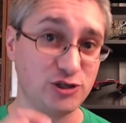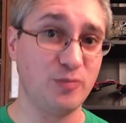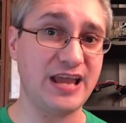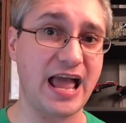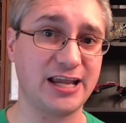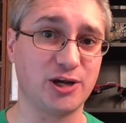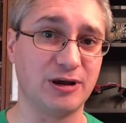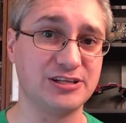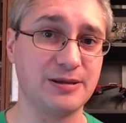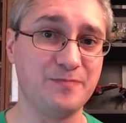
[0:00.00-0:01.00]
still be
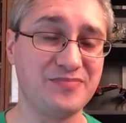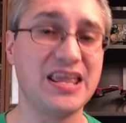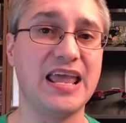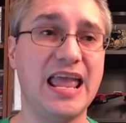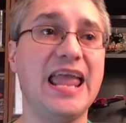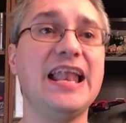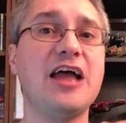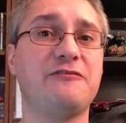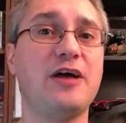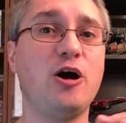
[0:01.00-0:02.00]
accurate,
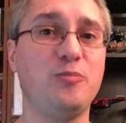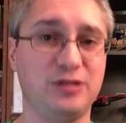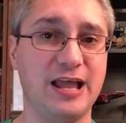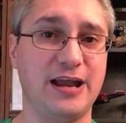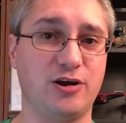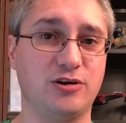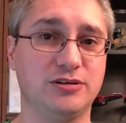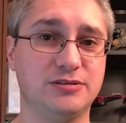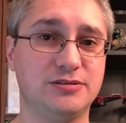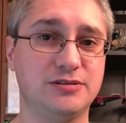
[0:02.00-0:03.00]
NFL player